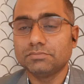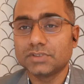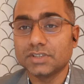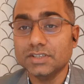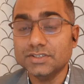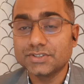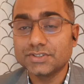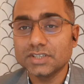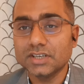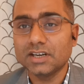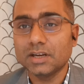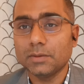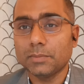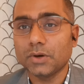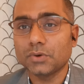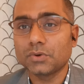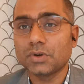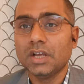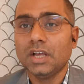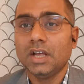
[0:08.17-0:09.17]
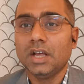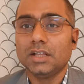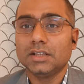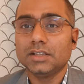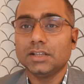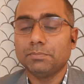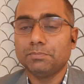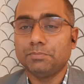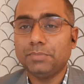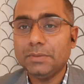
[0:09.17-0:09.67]
concern about
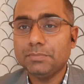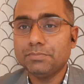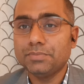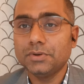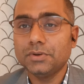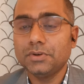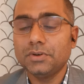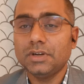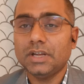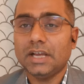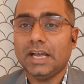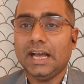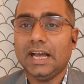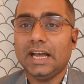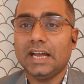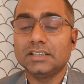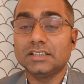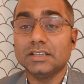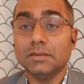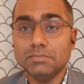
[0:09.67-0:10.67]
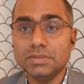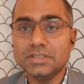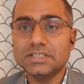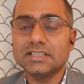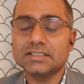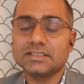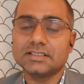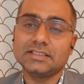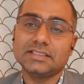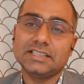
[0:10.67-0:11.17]
the people and the
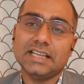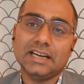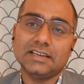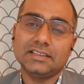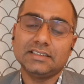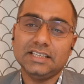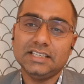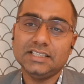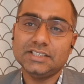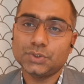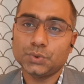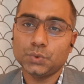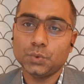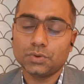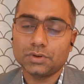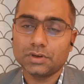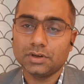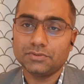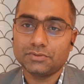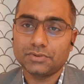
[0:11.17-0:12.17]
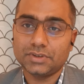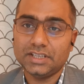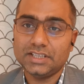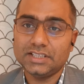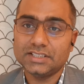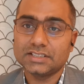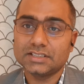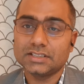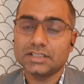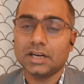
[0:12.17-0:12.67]
businesses that these two
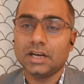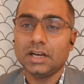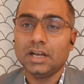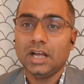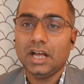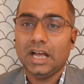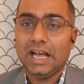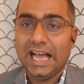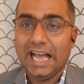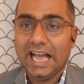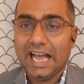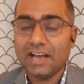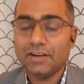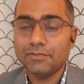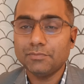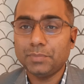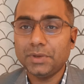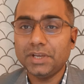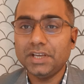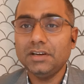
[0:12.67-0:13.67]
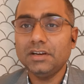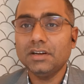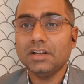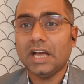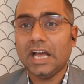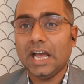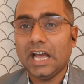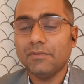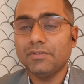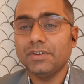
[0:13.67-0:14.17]
countries uh, have been
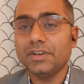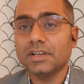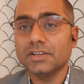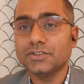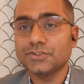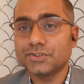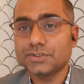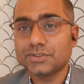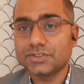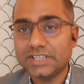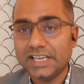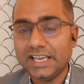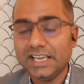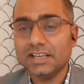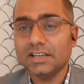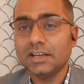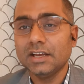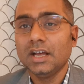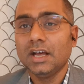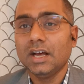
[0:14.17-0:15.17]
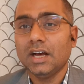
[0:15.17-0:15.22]
having a stake,